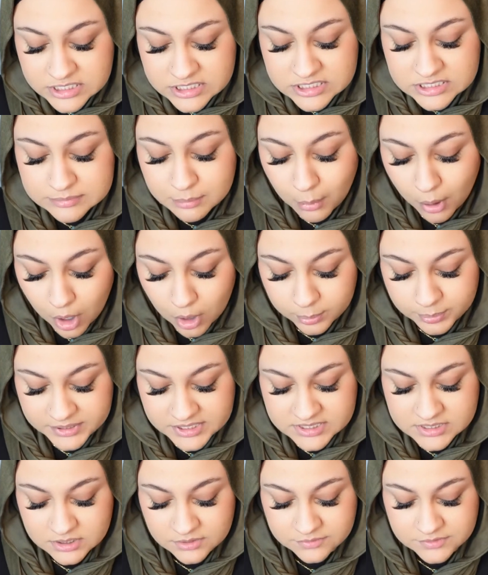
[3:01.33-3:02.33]
small
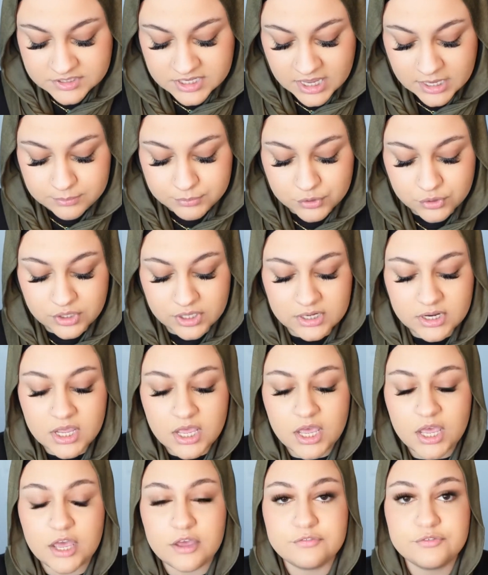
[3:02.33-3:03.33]
piece of tape. You can,
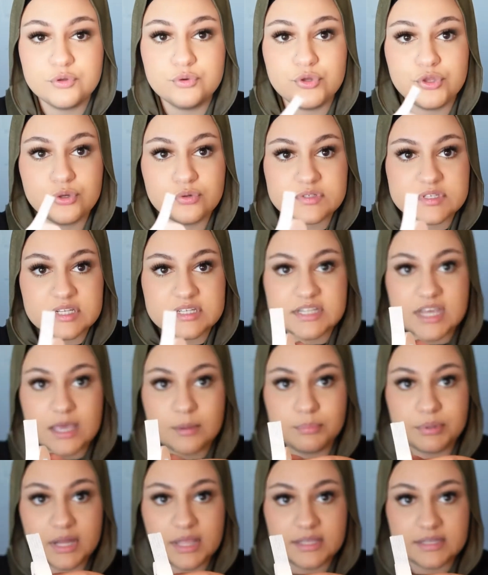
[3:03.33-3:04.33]
if you use a
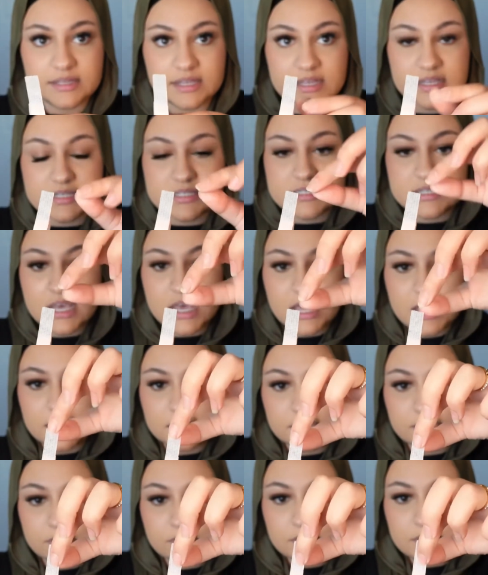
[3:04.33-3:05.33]
tape like this,
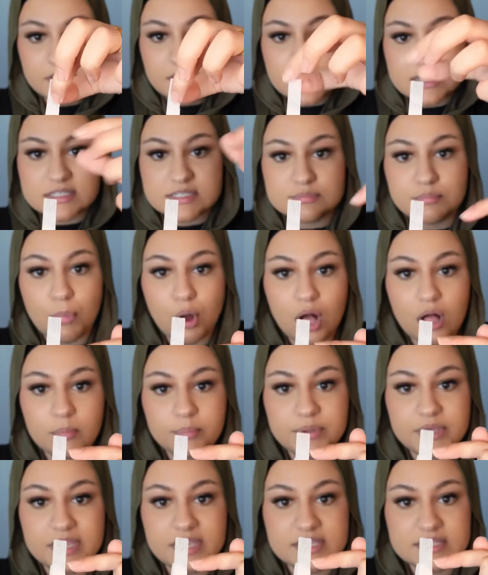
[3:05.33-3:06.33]
literally a small
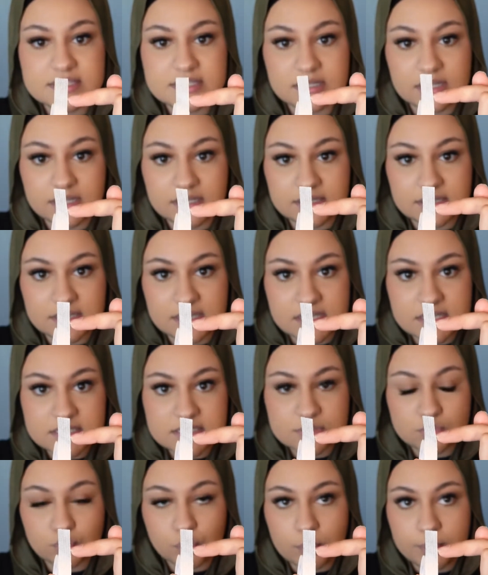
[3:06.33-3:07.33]
piece like
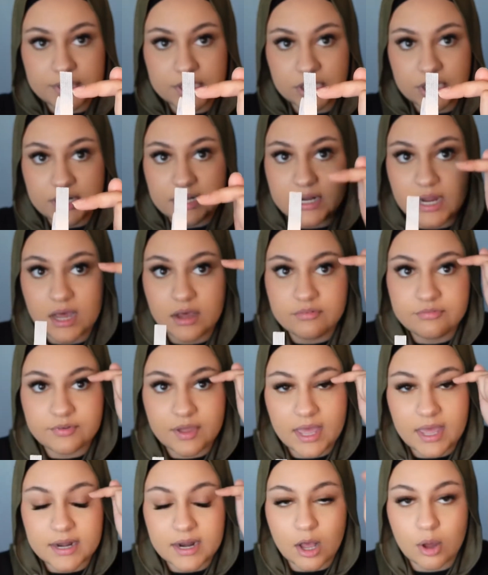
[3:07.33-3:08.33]
this will be good enough,
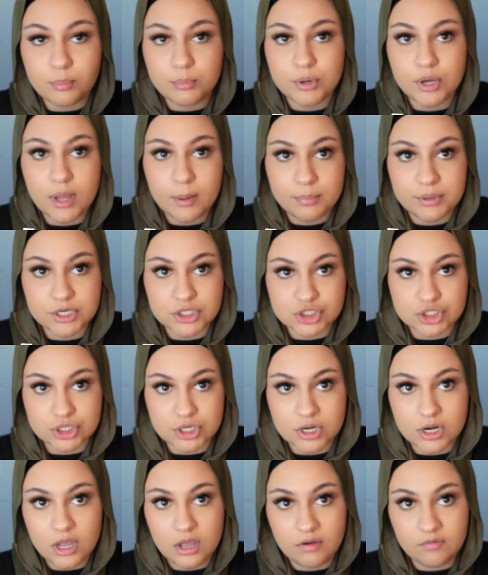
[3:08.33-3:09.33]
and I'll put a
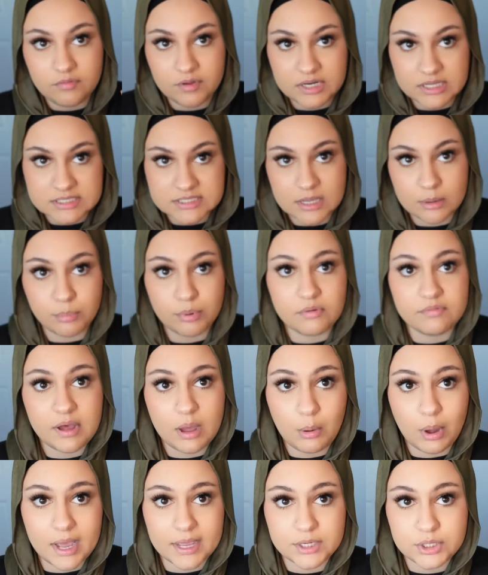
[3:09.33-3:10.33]
picture of an example of
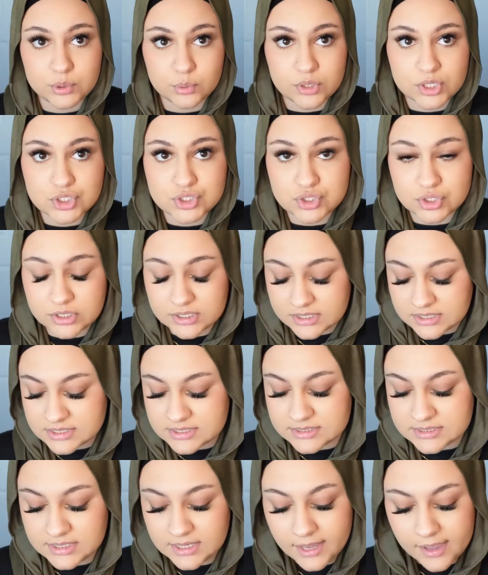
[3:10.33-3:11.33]
how I do it so you can
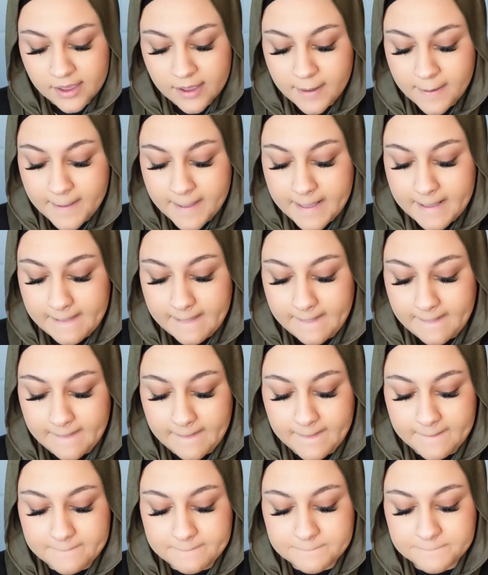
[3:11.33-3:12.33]
see.
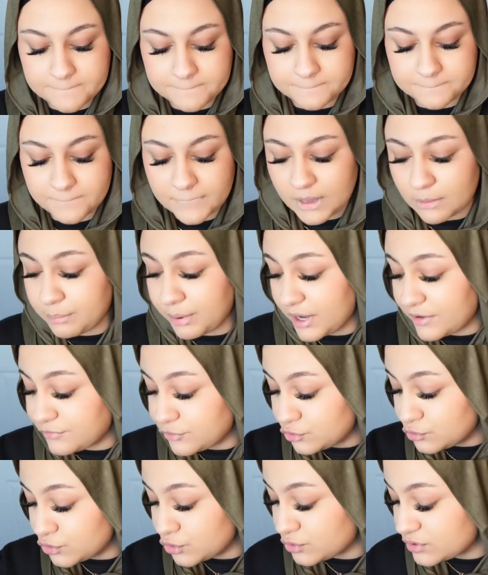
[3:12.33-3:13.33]
But
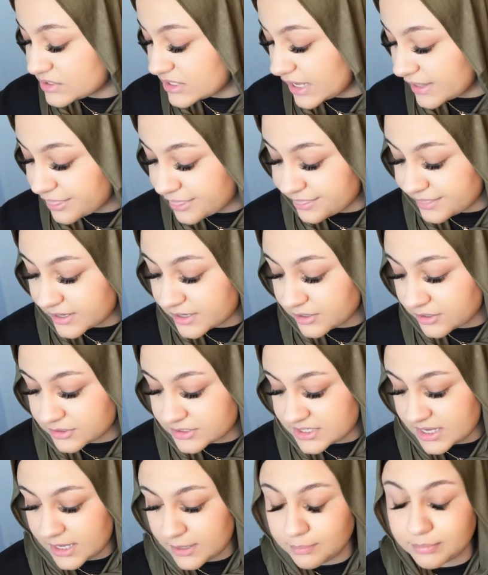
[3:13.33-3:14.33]
if you use a thicker
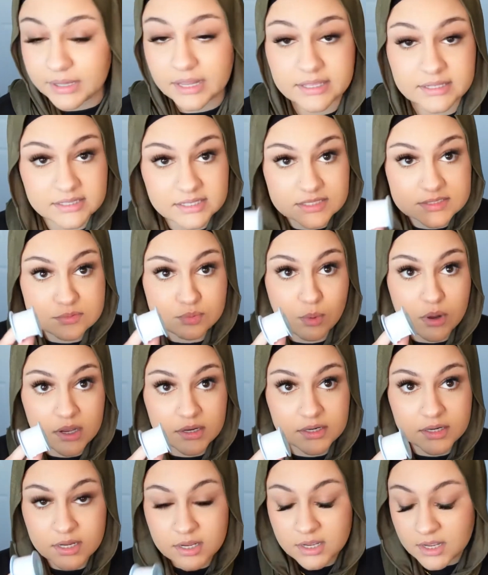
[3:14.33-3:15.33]
tape like this
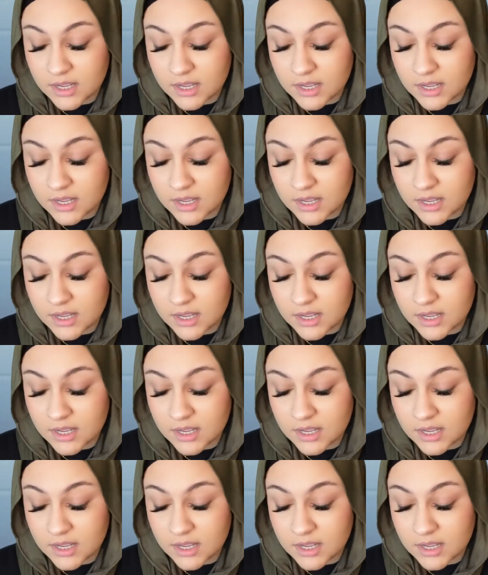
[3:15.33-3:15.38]
one,